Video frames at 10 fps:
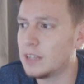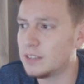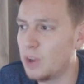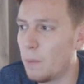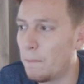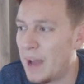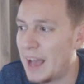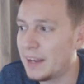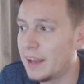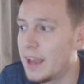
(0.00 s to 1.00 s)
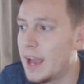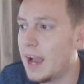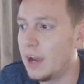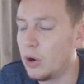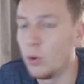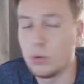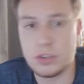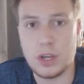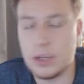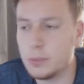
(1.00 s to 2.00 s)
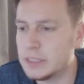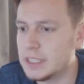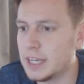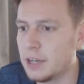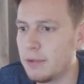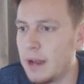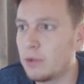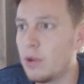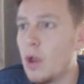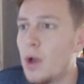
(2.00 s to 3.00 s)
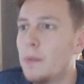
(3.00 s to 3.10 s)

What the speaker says: That's not bad at all, so he'll be sticking around.